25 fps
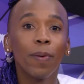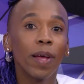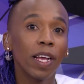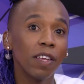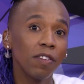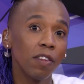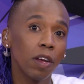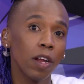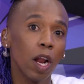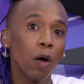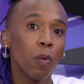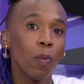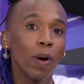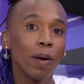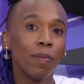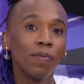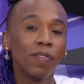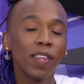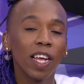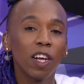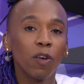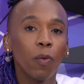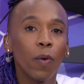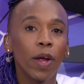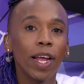is on our
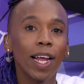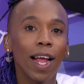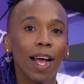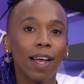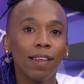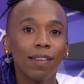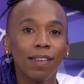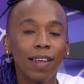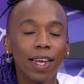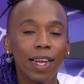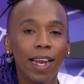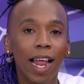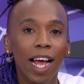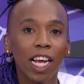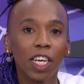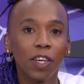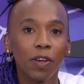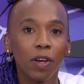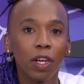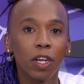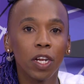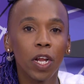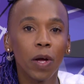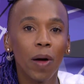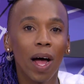website where you guys can
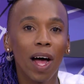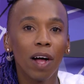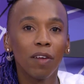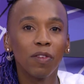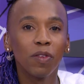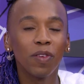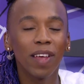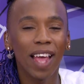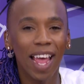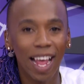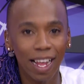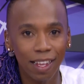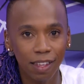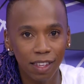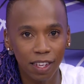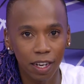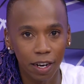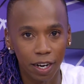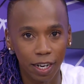actually know how to enter